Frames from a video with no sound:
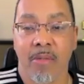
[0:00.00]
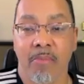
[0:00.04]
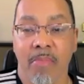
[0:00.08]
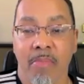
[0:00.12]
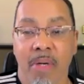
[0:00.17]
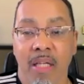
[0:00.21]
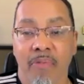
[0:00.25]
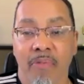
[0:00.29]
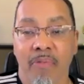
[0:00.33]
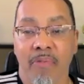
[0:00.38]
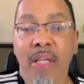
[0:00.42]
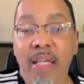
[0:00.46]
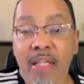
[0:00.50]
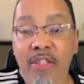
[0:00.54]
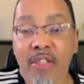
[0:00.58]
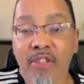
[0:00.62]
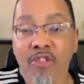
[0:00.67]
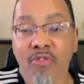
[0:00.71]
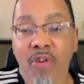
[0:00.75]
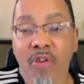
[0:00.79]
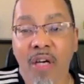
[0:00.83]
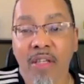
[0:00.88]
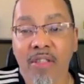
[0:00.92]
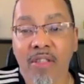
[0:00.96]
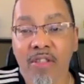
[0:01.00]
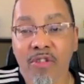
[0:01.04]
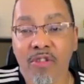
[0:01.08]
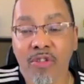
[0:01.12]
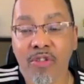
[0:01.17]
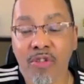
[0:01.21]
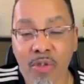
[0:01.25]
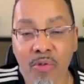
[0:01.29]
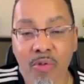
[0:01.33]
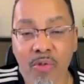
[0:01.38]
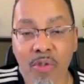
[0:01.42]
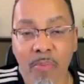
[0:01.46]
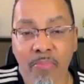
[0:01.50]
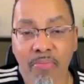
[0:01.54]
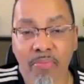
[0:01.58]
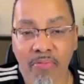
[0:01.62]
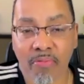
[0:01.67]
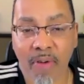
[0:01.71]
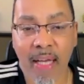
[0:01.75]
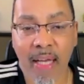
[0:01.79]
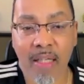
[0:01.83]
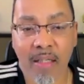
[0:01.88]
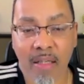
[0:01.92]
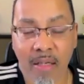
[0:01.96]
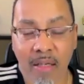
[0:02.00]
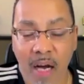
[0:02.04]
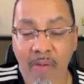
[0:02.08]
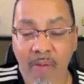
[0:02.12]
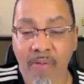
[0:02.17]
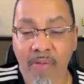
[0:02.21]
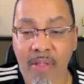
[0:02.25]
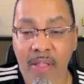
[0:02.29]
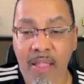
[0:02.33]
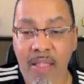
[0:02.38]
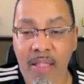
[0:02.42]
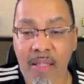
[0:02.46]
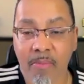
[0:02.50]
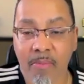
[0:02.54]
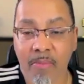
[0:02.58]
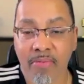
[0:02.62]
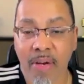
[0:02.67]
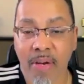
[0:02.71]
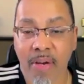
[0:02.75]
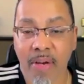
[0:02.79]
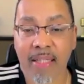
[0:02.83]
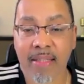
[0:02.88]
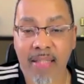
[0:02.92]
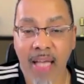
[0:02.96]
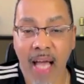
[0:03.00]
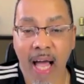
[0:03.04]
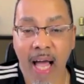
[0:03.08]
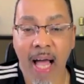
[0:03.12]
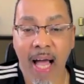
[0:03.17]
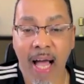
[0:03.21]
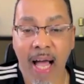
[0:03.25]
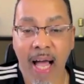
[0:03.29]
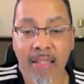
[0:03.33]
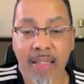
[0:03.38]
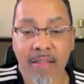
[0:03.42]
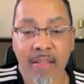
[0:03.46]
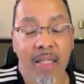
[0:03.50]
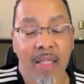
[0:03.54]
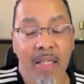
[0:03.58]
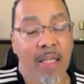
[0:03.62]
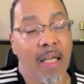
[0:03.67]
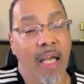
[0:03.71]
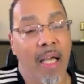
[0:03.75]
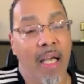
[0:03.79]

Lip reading: But if he instructed you to break covenant, break ties,